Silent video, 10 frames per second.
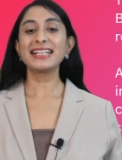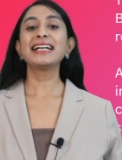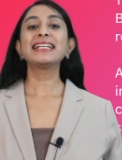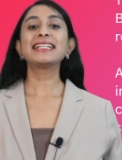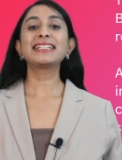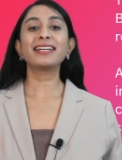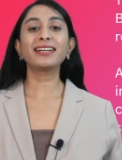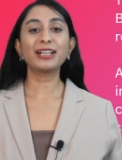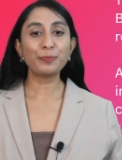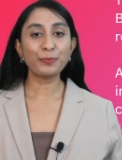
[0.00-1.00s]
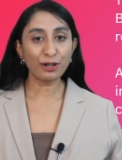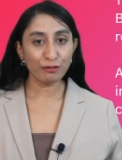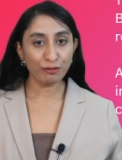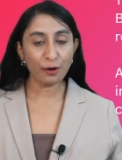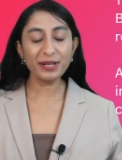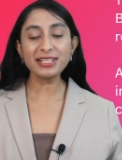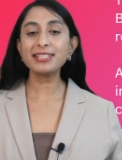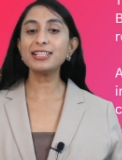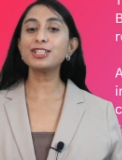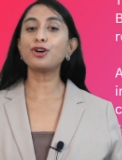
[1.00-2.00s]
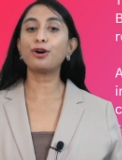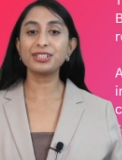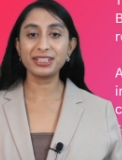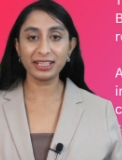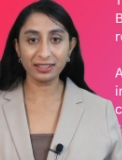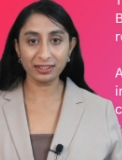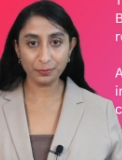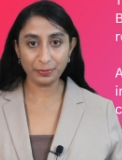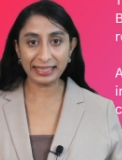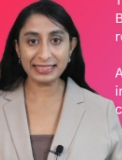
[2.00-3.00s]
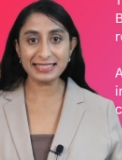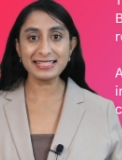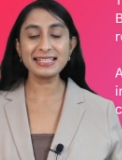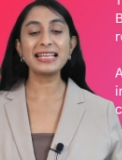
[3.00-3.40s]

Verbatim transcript: sacred performances or sacred practices,